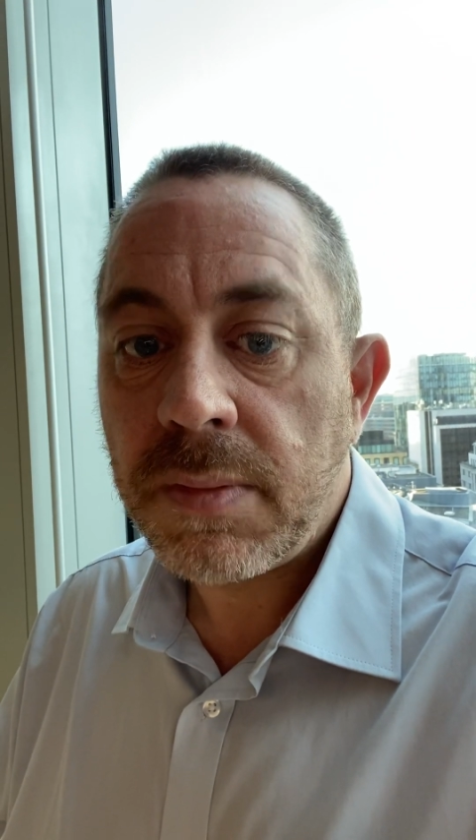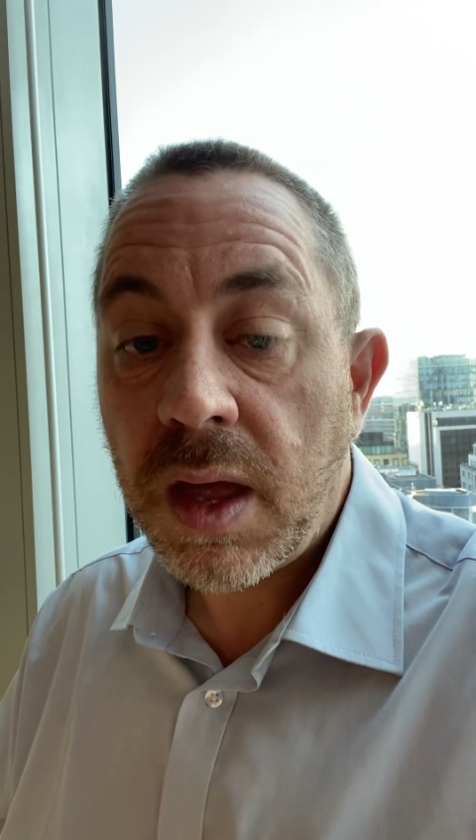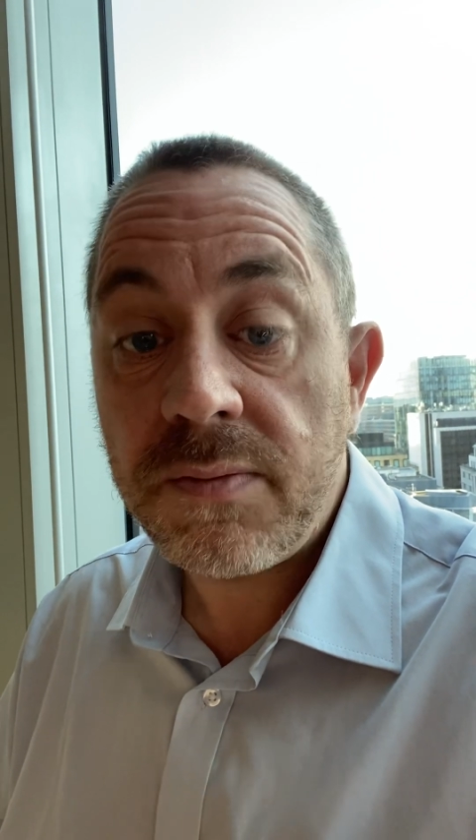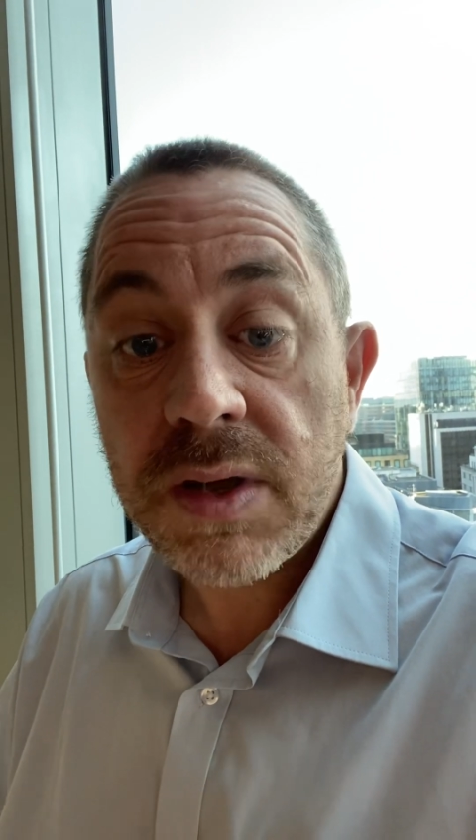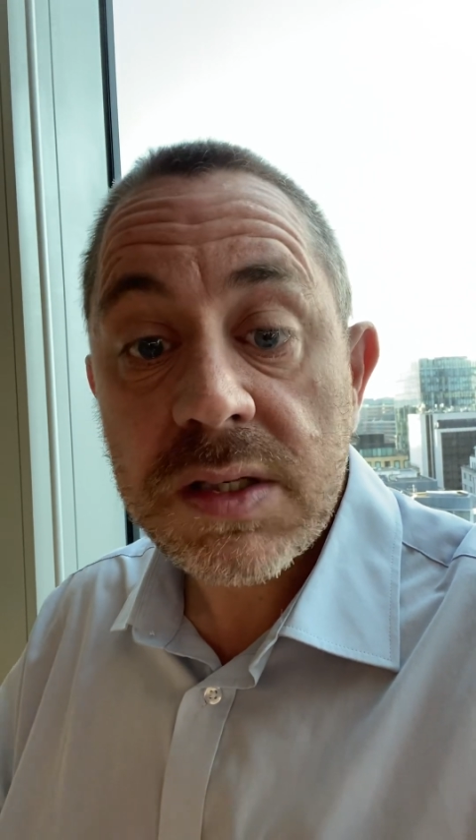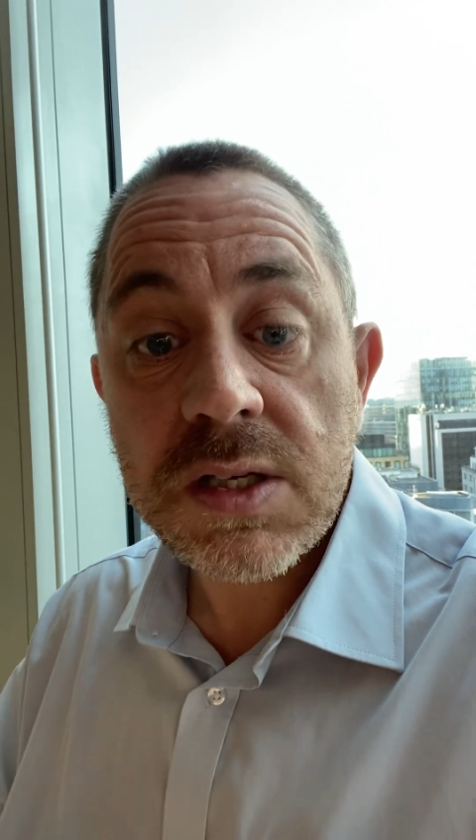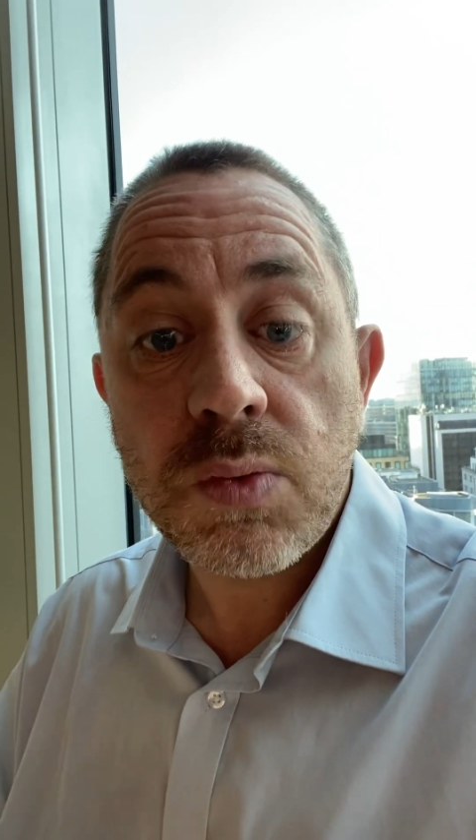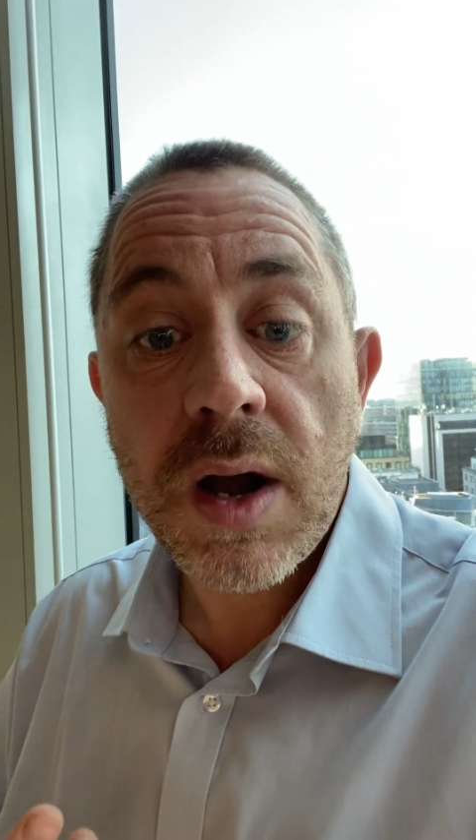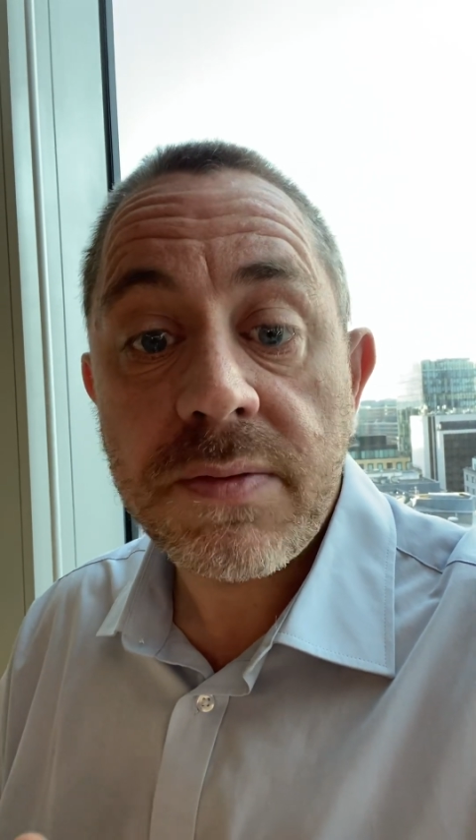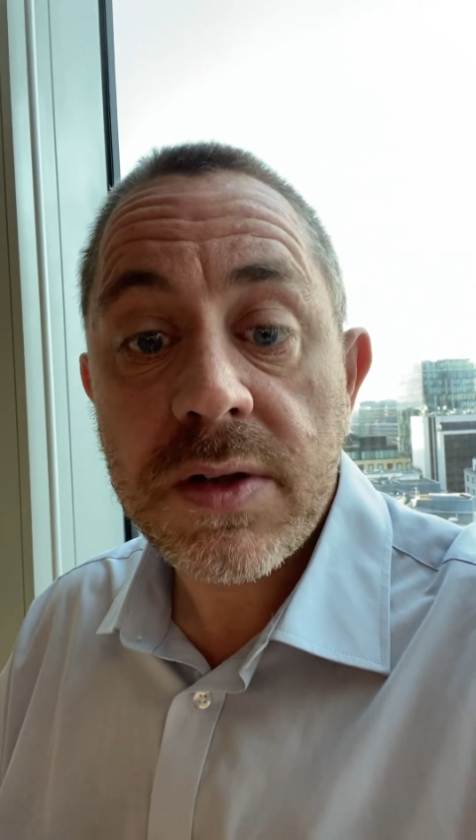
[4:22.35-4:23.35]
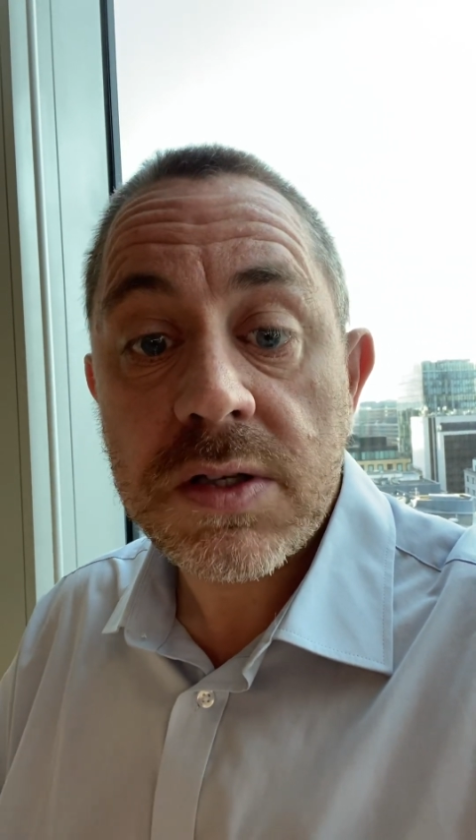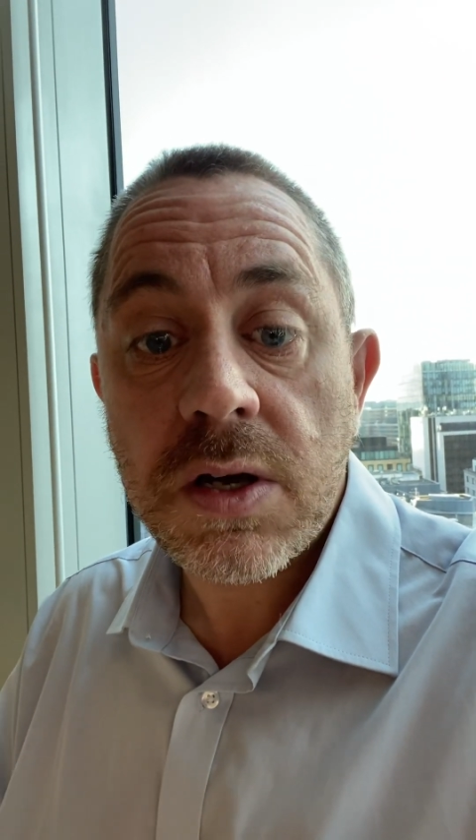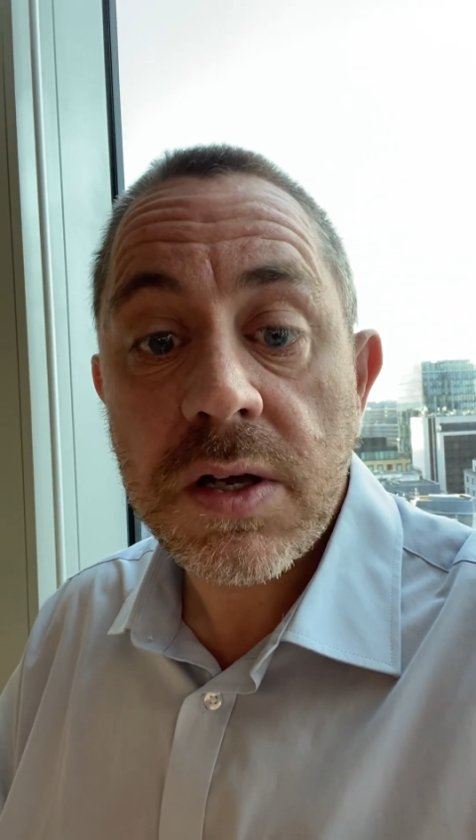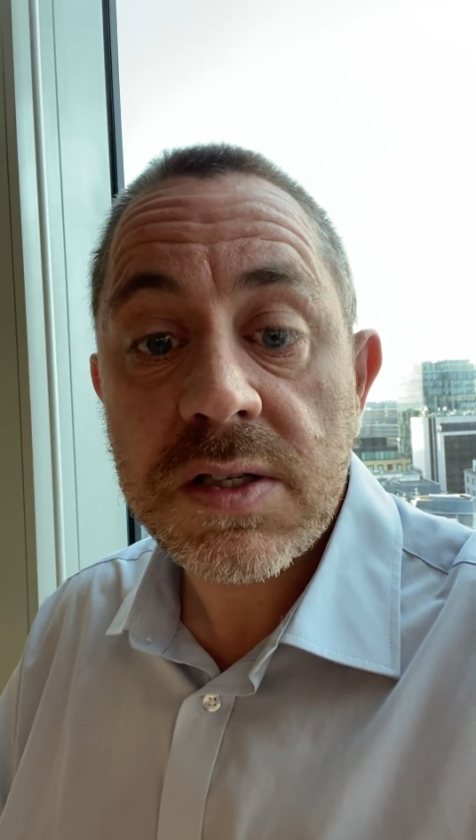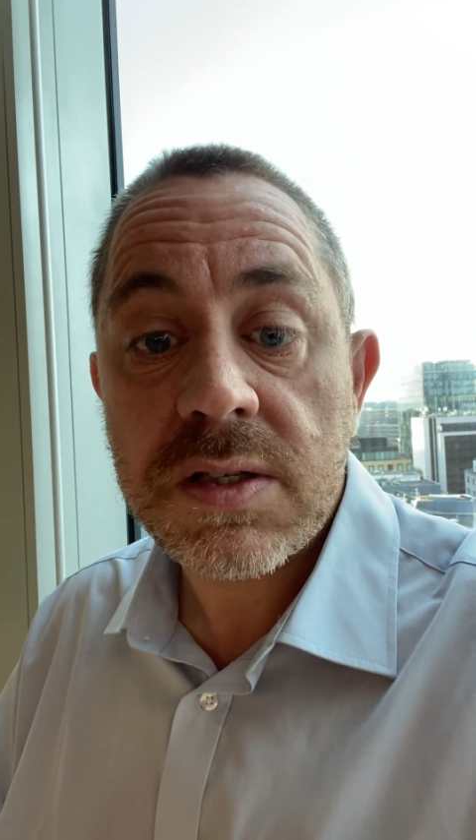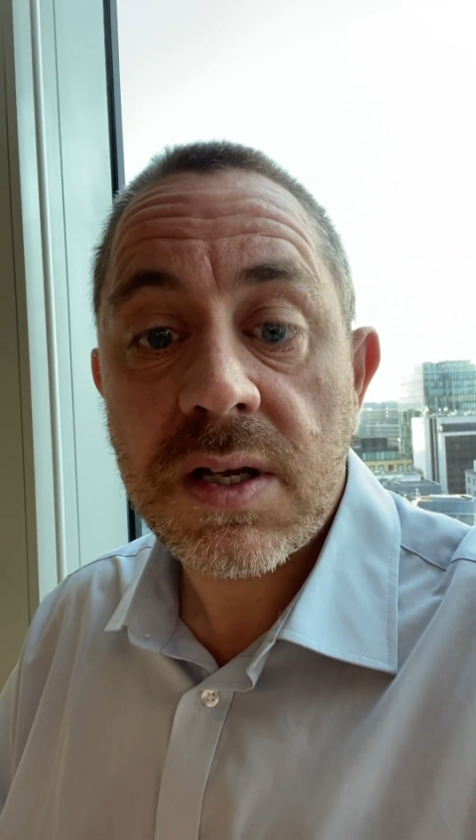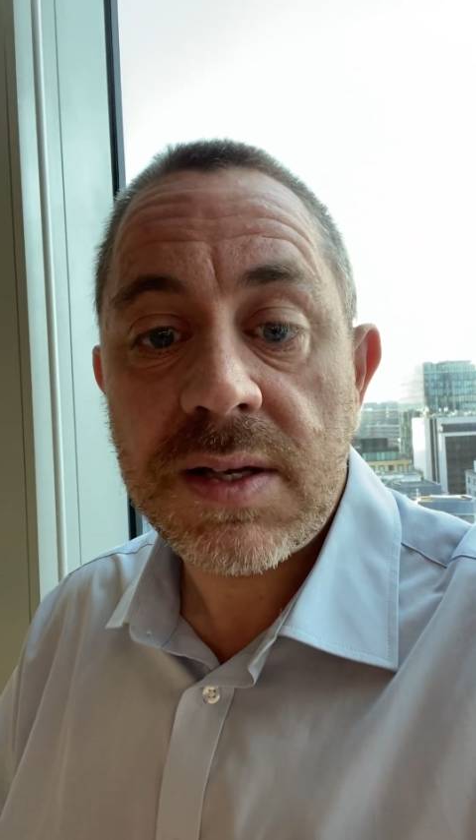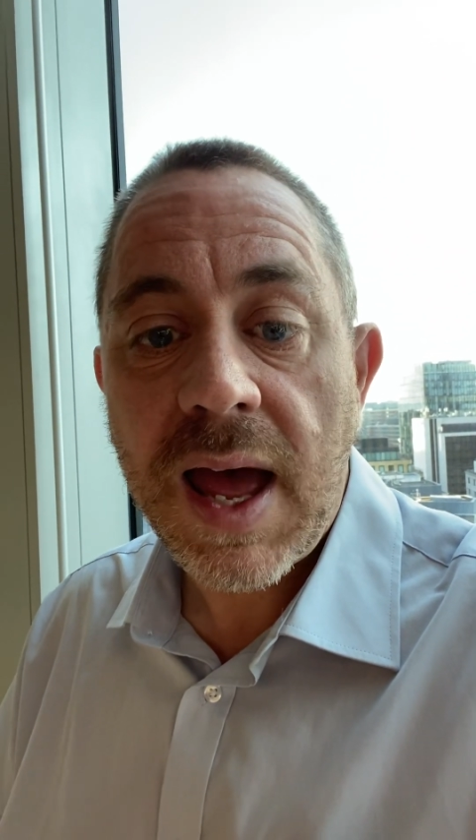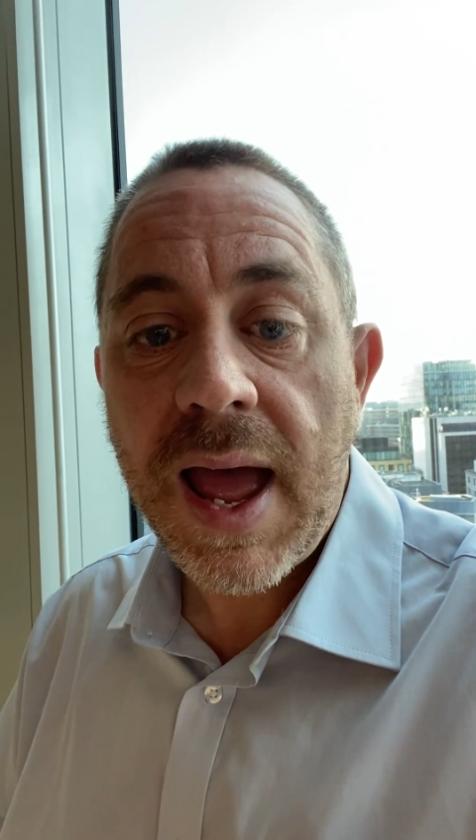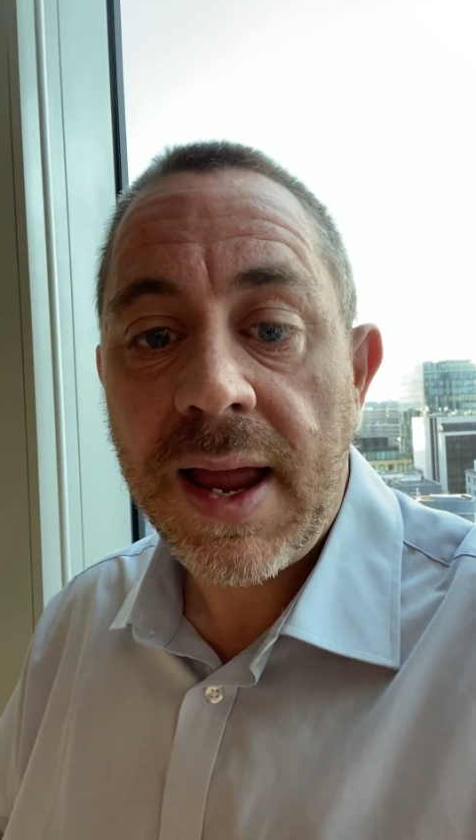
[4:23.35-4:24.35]
And this is relevant to us
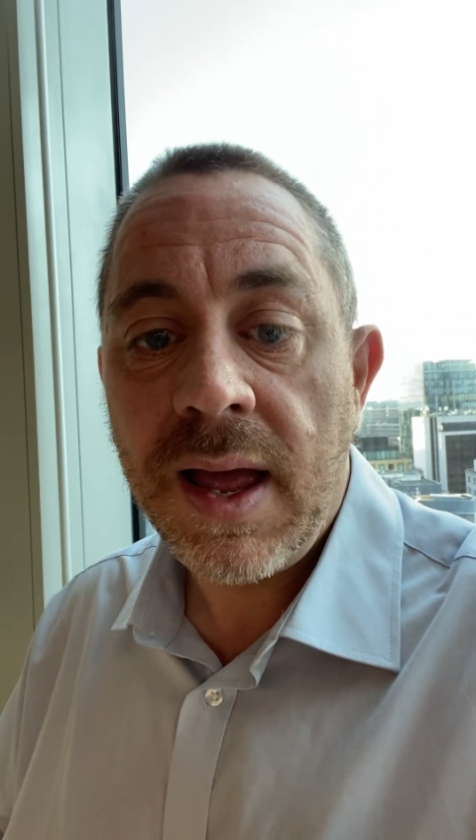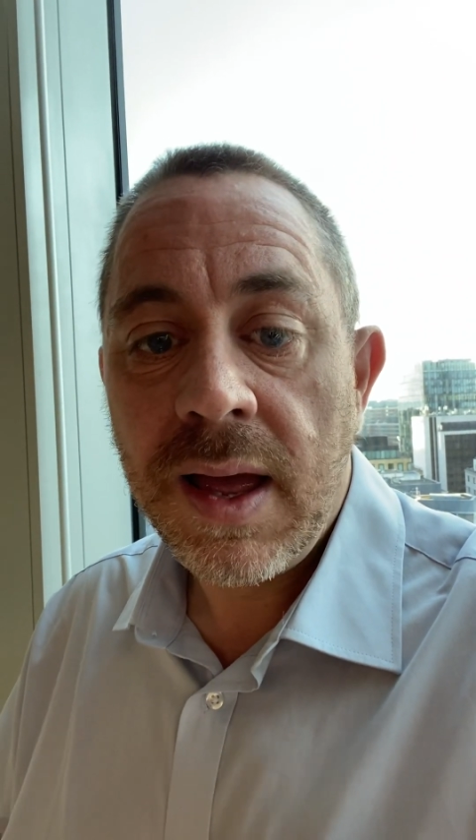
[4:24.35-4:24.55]
today